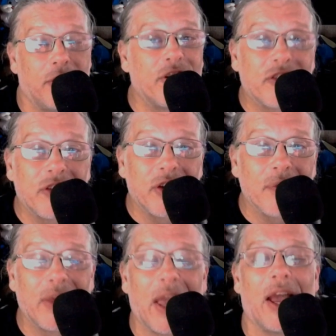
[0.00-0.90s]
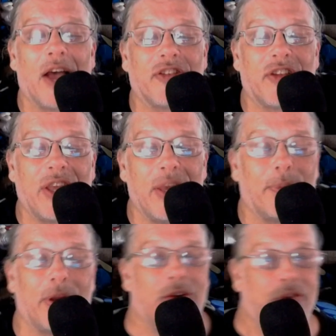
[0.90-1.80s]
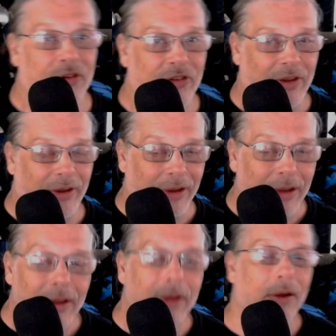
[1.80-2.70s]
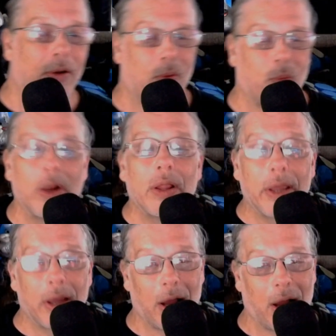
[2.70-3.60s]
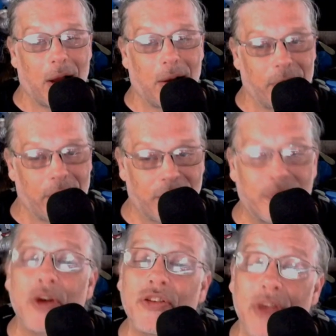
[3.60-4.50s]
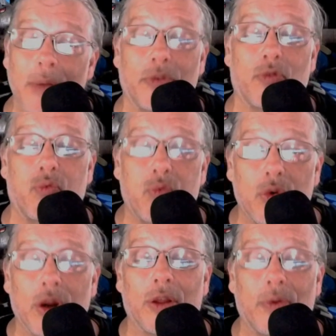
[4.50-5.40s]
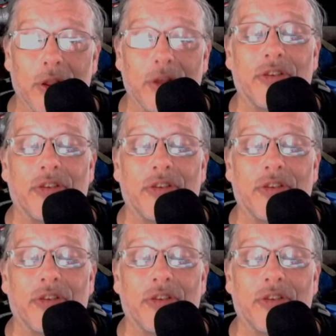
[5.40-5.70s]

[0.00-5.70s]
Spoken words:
just enough chaos to keep it interesting. Really, that first set was really, really